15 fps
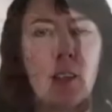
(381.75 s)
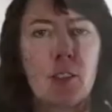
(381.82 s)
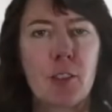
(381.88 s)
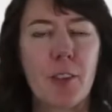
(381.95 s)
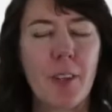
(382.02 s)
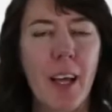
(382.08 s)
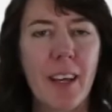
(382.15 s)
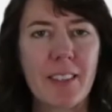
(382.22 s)

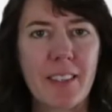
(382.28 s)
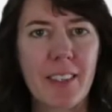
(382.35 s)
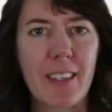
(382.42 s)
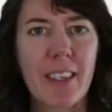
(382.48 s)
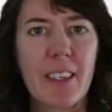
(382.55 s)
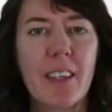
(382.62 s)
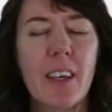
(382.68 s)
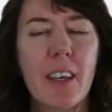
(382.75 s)
So
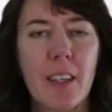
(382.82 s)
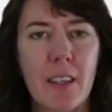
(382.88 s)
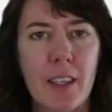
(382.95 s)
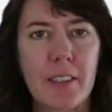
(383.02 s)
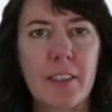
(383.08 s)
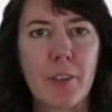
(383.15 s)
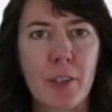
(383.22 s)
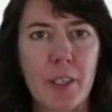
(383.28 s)
lastly,
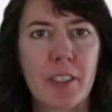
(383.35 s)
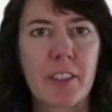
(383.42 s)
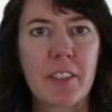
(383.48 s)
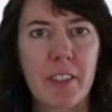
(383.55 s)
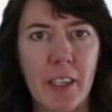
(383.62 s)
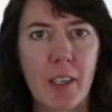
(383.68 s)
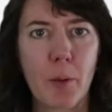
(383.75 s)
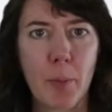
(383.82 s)
let's look at
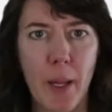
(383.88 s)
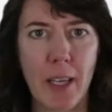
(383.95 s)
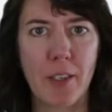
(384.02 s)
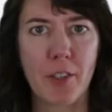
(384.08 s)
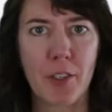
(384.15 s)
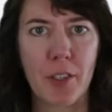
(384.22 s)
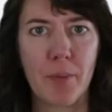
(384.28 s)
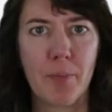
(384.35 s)

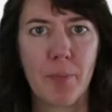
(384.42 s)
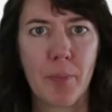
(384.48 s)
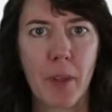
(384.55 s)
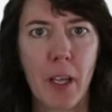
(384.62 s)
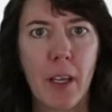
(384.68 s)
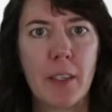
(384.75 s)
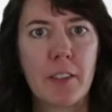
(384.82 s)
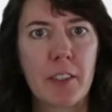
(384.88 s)
syncopation.
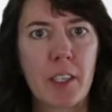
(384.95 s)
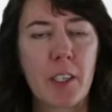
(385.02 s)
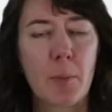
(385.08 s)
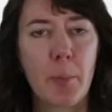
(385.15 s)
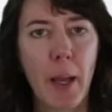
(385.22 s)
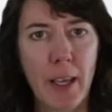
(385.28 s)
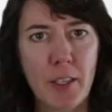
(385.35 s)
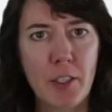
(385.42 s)

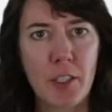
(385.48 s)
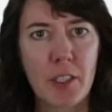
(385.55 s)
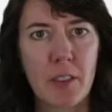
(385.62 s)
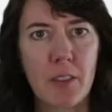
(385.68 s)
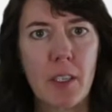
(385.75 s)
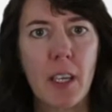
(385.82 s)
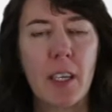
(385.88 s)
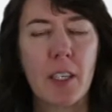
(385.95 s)

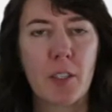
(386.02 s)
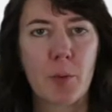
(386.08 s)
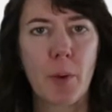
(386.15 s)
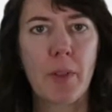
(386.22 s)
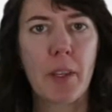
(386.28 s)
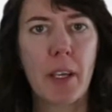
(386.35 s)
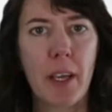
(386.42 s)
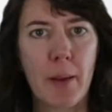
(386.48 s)
Syncopation is
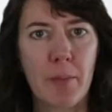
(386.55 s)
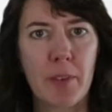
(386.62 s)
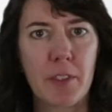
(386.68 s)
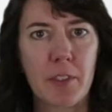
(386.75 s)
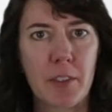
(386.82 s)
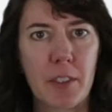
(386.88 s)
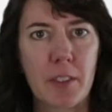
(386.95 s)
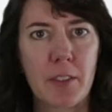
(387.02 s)
when the
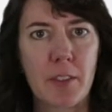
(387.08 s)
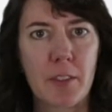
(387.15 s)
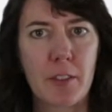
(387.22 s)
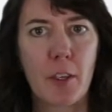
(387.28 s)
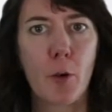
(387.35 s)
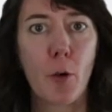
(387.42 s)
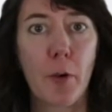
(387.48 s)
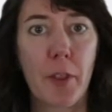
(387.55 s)
emphasis
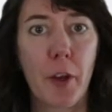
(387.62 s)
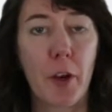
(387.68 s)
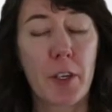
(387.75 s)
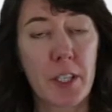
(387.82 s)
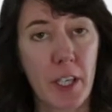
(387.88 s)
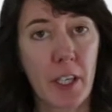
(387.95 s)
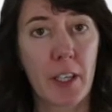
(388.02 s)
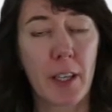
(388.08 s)
or the
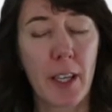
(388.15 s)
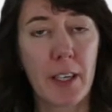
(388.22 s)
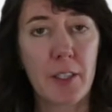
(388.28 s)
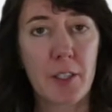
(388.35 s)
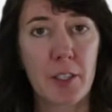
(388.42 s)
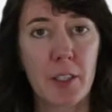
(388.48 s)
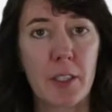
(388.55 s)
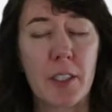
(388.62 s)

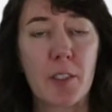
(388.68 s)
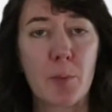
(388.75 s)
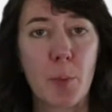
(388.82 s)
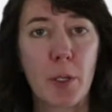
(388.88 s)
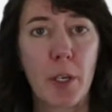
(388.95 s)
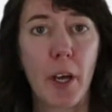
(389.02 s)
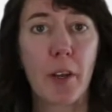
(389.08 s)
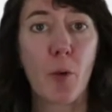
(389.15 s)
articulation is
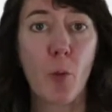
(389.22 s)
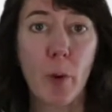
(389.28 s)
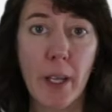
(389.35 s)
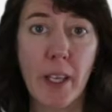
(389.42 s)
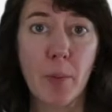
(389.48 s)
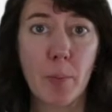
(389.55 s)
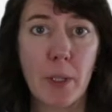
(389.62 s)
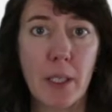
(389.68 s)
put on a
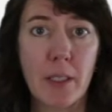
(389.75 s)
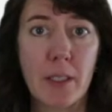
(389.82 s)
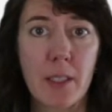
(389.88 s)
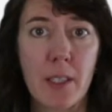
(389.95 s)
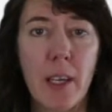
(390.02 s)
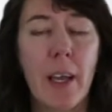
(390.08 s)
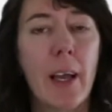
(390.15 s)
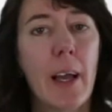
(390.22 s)
weak beat
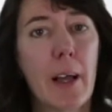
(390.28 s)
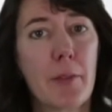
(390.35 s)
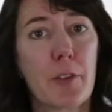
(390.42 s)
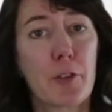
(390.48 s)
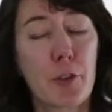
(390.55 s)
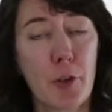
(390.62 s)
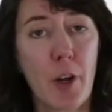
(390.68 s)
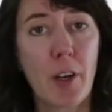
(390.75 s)
and the
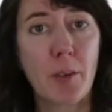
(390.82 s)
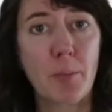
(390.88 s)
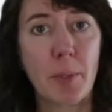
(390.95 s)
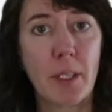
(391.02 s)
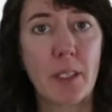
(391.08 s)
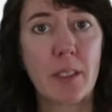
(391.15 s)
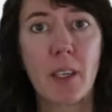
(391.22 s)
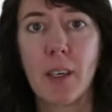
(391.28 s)
strong
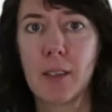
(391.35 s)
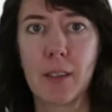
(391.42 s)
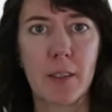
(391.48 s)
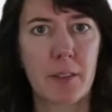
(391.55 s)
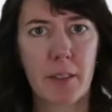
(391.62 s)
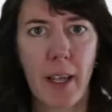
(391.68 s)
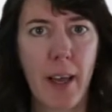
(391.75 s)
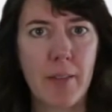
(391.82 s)
beat
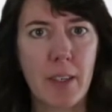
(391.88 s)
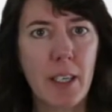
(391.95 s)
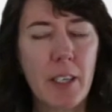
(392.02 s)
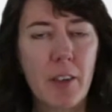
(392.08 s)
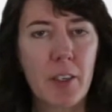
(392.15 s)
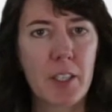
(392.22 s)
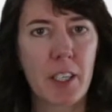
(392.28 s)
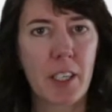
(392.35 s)
doesn't have
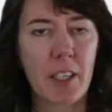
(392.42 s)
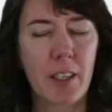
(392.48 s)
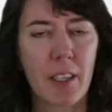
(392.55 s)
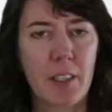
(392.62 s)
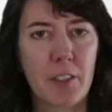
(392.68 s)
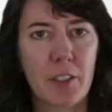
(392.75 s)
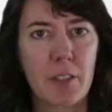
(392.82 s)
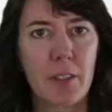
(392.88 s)
any
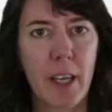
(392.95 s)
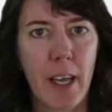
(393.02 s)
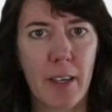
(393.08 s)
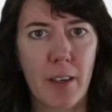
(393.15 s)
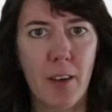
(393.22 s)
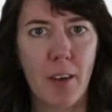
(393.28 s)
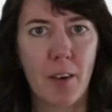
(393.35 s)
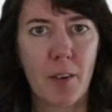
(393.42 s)
articulation
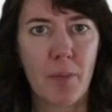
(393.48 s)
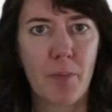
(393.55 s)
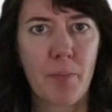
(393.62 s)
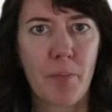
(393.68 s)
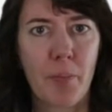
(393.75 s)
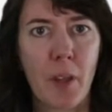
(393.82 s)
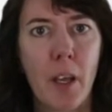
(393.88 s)
at all.